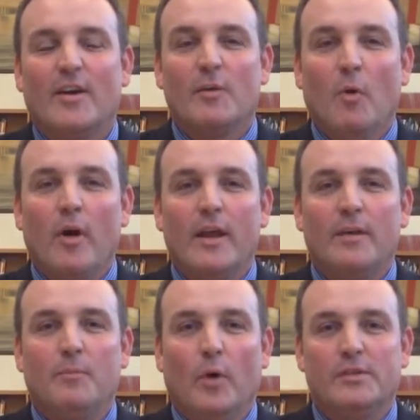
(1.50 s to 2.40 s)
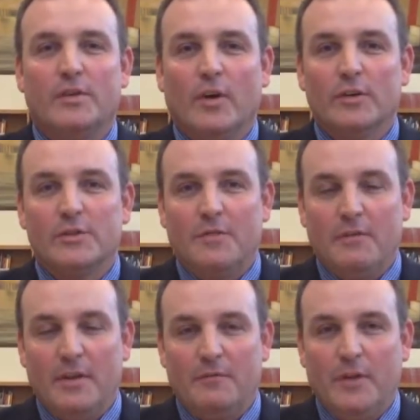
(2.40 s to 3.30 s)
Good morning, boys and girls of
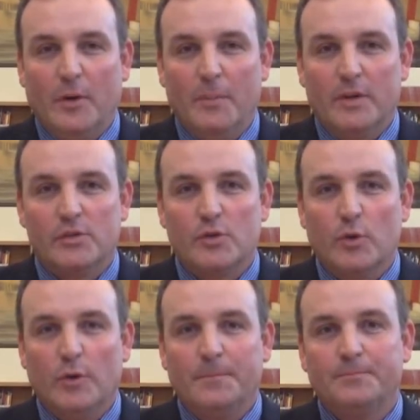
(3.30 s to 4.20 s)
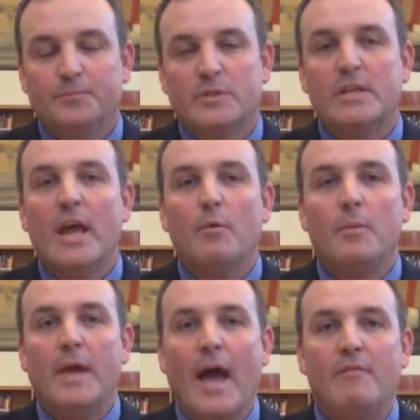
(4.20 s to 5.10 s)
Vivian Field Middle School. Today we'll
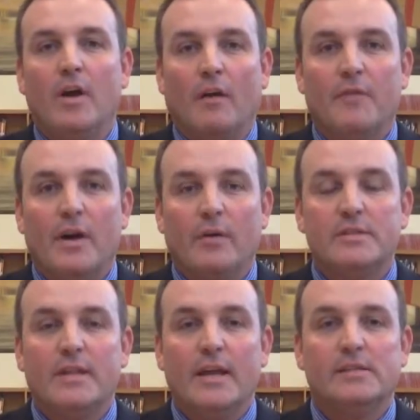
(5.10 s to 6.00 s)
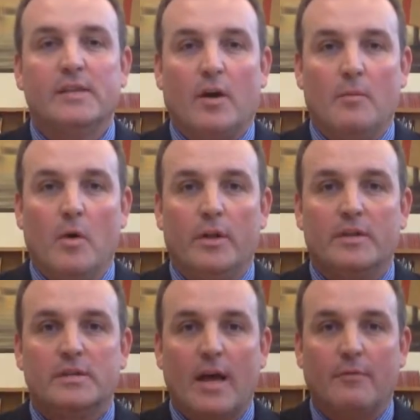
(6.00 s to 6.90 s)
be having our Veterans Day ceremony
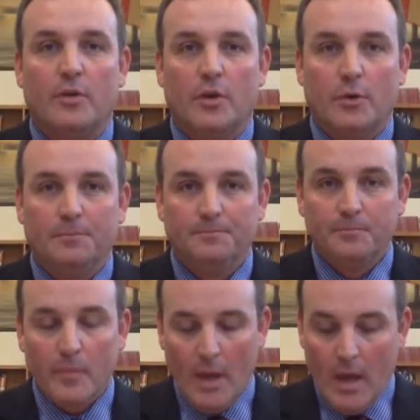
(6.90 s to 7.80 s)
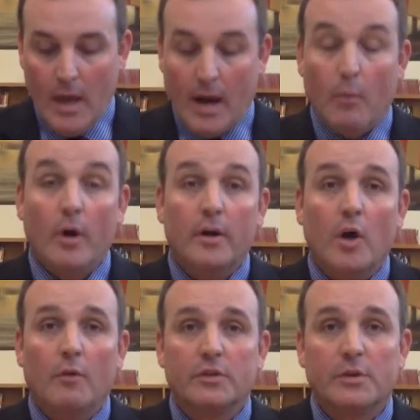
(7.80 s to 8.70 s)
this afternoon, and I wanted to
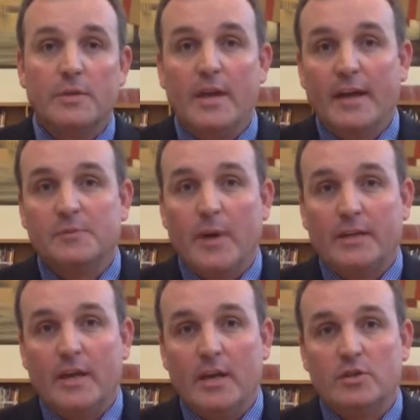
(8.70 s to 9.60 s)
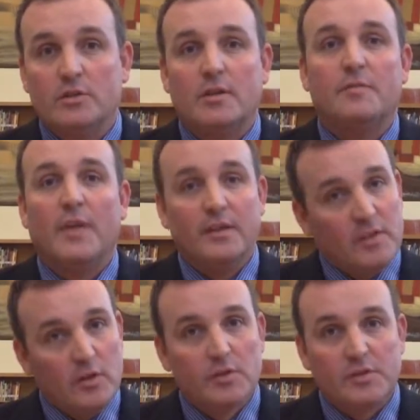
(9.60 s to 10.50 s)
go over some of the expectations and things
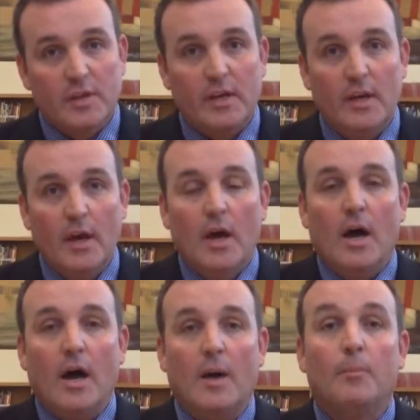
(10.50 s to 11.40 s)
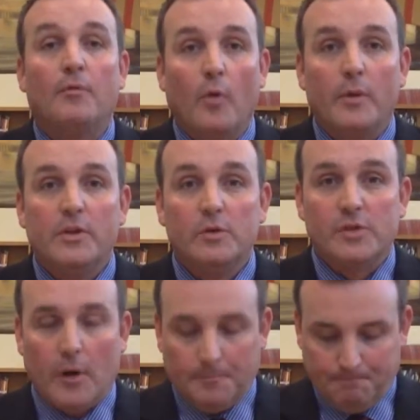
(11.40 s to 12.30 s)
that you'll see before we do
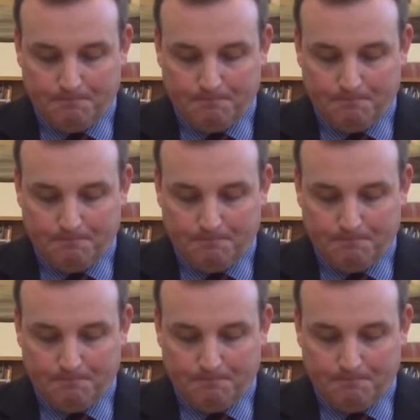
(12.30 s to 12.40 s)
so.